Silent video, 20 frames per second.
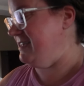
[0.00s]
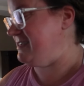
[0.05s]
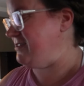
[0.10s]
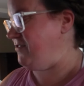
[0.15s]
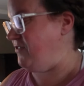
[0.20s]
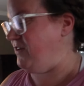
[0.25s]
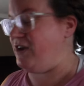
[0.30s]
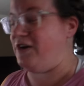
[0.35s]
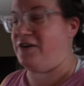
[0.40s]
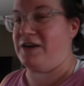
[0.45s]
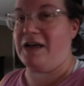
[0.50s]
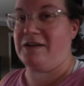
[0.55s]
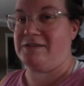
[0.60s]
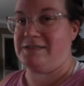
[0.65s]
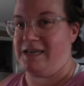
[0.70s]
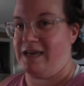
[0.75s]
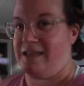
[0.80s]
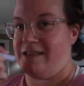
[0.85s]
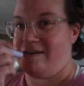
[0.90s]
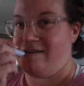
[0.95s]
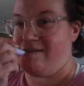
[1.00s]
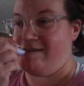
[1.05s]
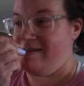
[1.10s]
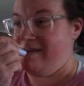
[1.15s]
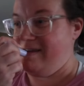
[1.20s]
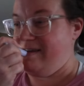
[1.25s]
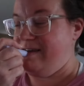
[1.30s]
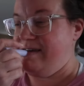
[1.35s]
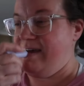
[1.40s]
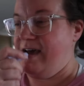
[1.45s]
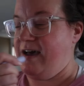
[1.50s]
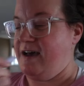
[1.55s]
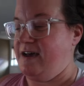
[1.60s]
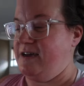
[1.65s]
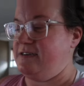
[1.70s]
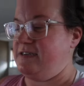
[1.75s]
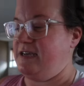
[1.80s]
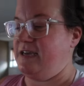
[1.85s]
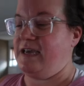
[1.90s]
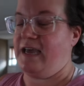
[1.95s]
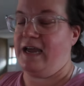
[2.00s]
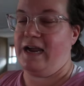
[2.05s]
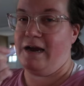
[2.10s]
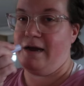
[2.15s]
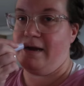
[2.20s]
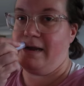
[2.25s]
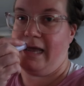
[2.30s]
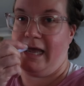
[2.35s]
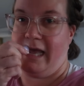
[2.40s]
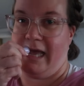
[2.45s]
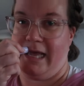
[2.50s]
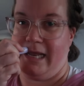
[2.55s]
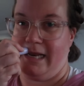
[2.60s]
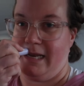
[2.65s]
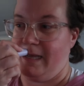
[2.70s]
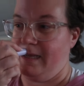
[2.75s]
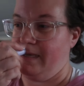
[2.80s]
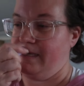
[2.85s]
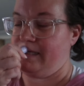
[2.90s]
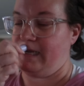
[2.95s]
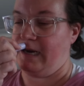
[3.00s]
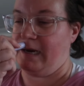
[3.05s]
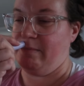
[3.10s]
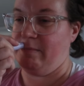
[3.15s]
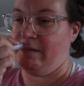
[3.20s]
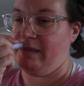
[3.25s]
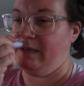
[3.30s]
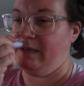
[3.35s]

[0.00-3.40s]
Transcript: let's figure it out together. Uh, take care and, sorry, my